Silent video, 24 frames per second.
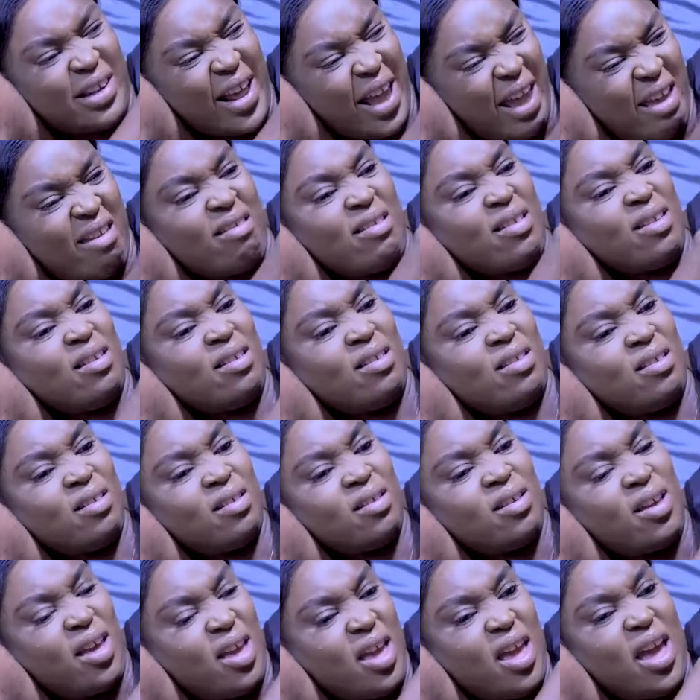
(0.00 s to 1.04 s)
It's there.
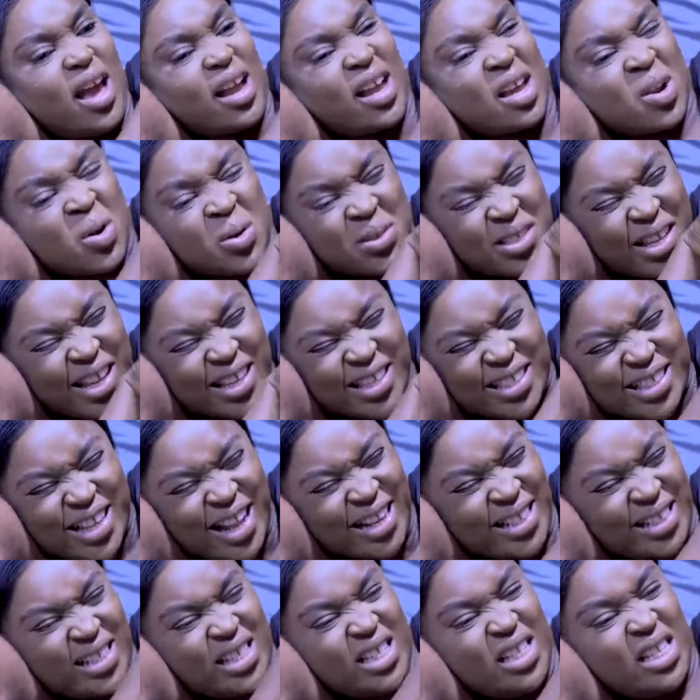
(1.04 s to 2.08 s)
I cannot say
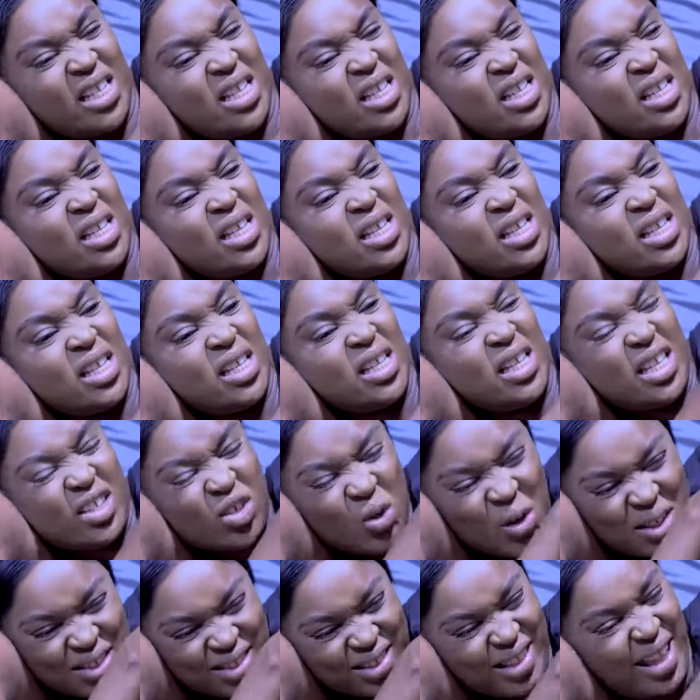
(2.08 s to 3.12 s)
exactly.
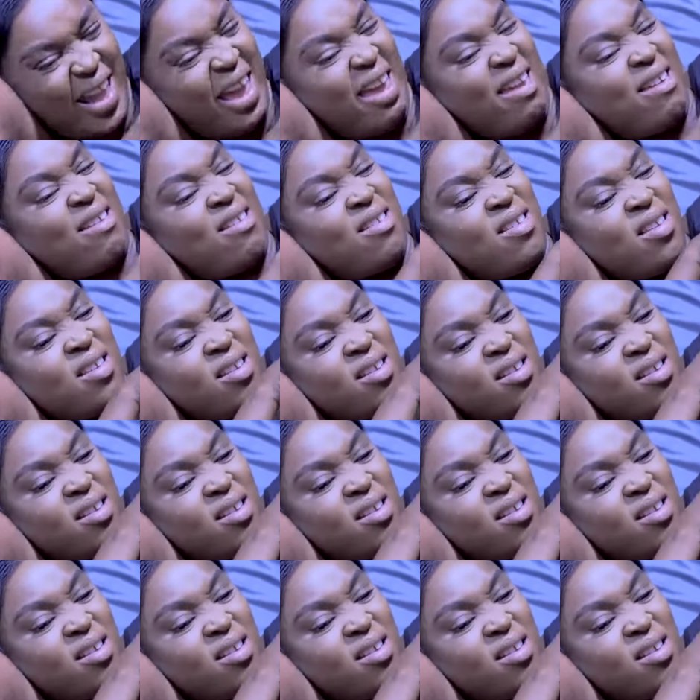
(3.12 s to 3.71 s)
It's just there.